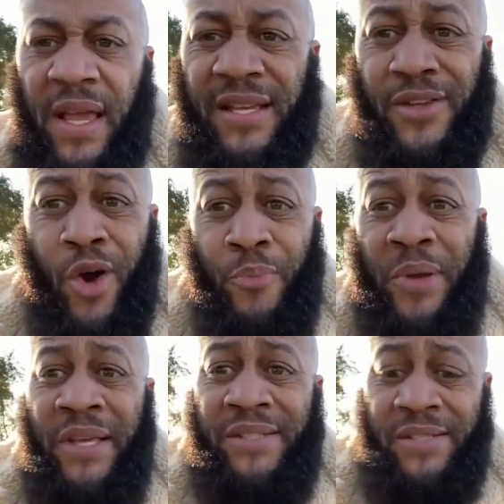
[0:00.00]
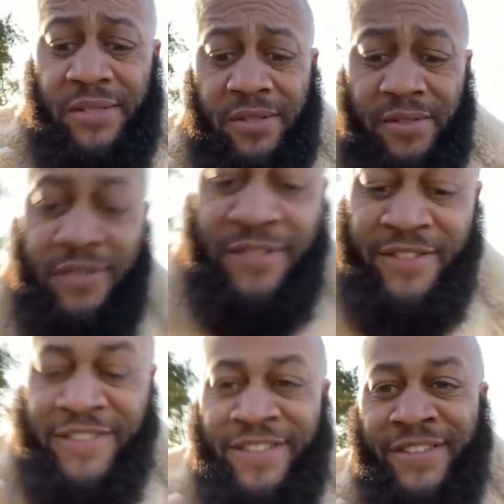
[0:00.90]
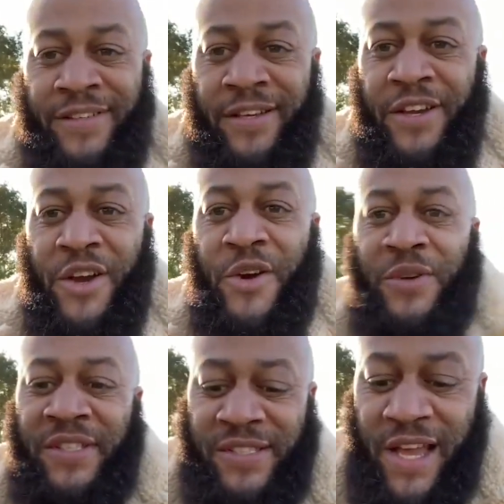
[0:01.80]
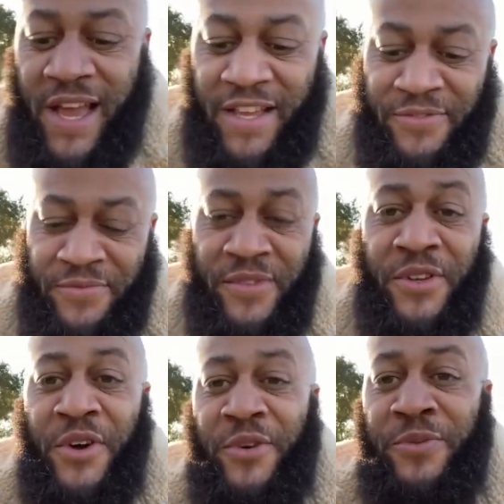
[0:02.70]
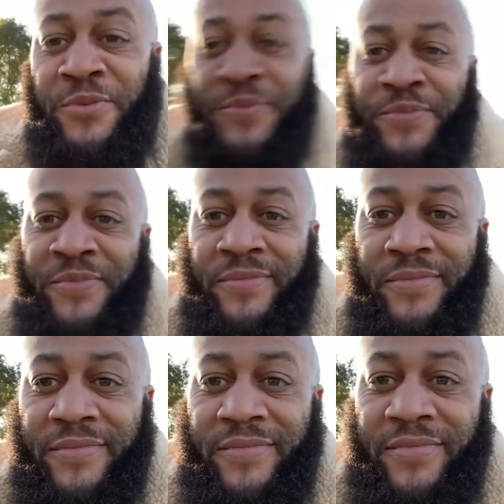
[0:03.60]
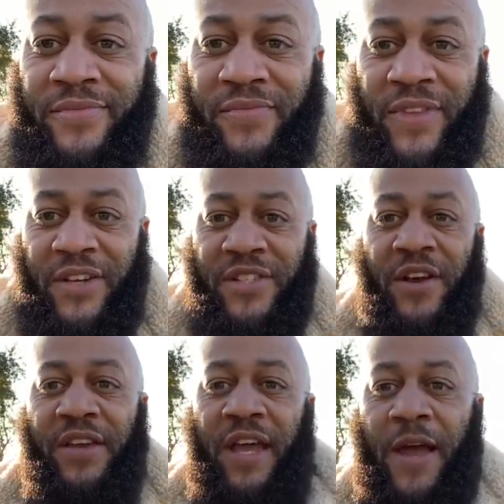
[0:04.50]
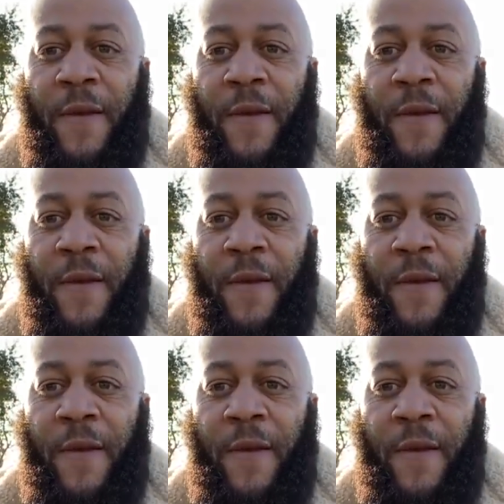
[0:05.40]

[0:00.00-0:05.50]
all peaches on this side, you know? They'll tell you that.